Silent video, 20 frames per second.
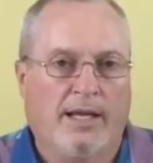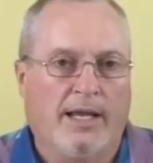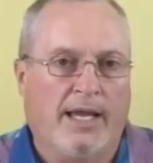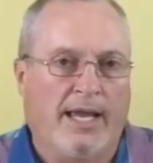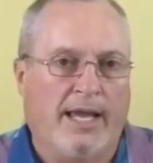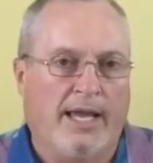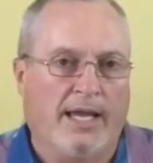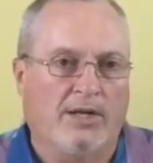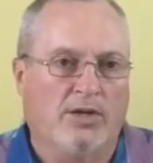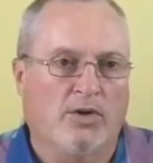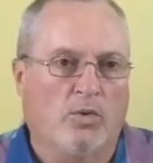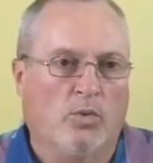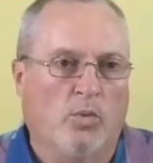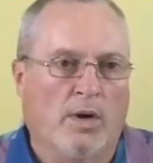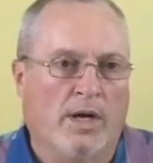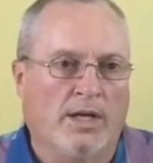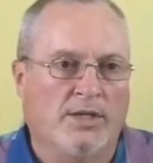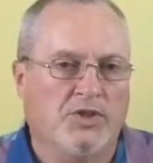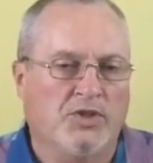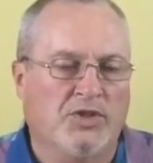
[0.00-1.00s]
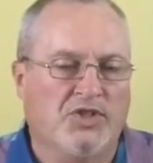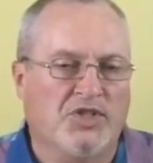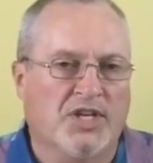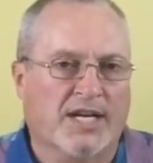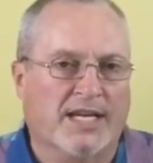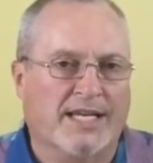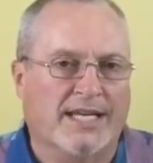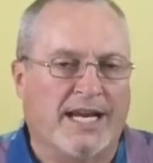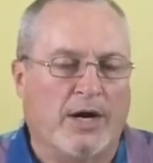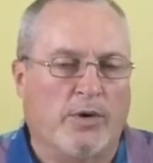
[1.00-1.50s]
And why don't you
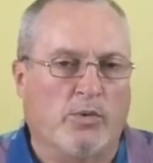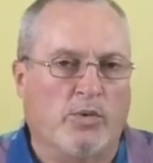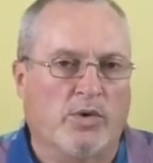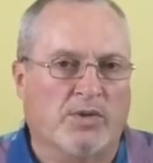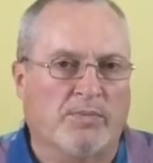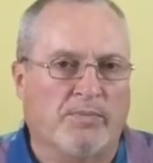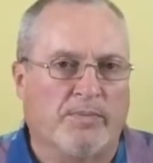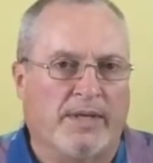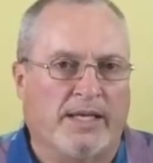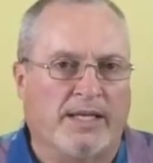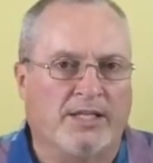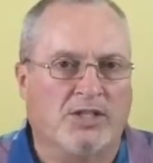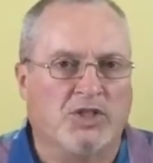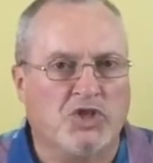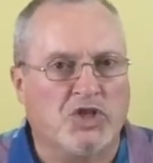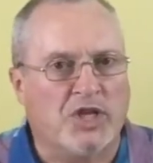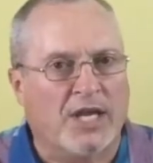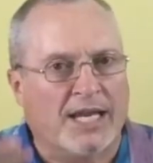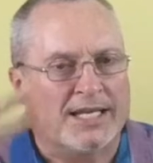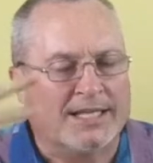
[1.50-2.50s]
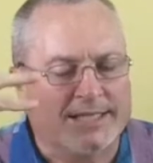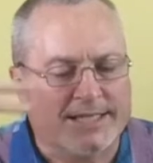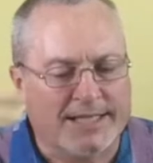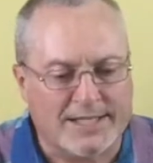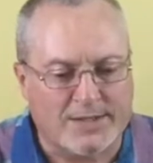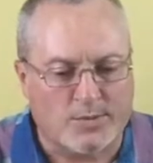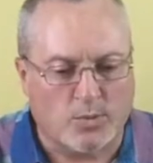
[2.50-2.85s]
check it out with me? Genesis